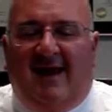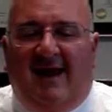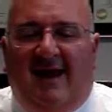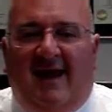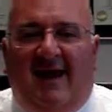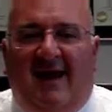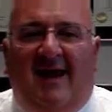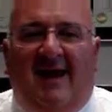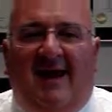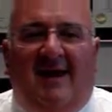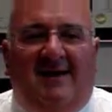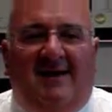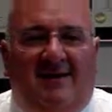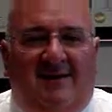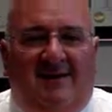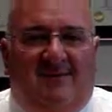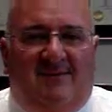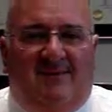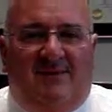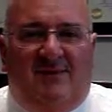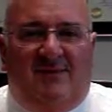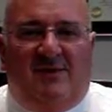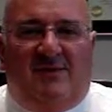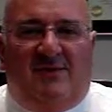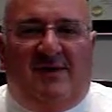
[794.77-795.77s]
and
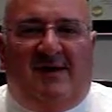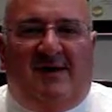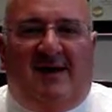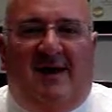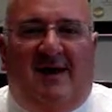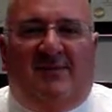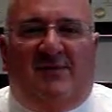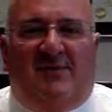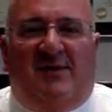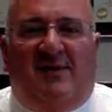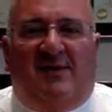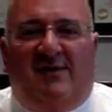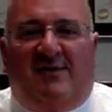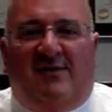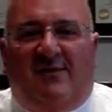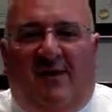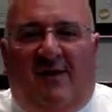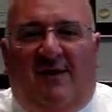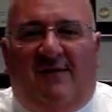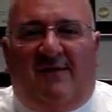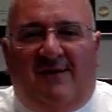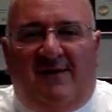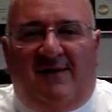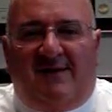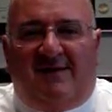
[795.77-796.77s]
you could come to this
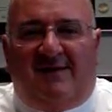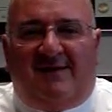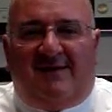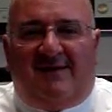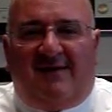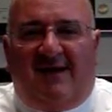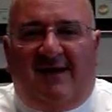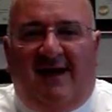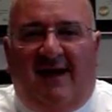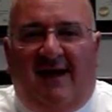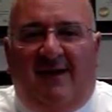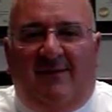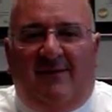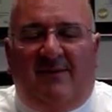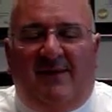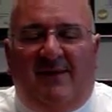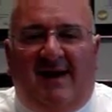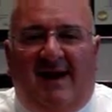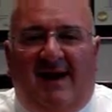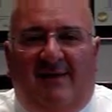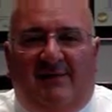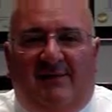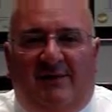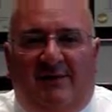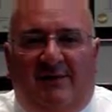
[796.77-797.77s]
office and we
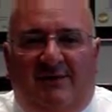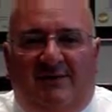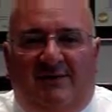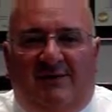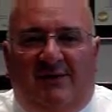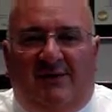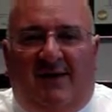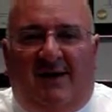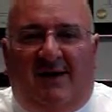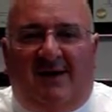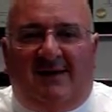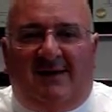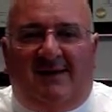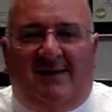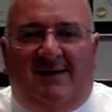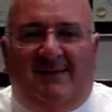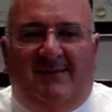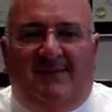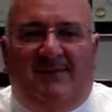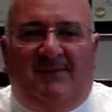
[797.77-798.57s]
can have a little talk,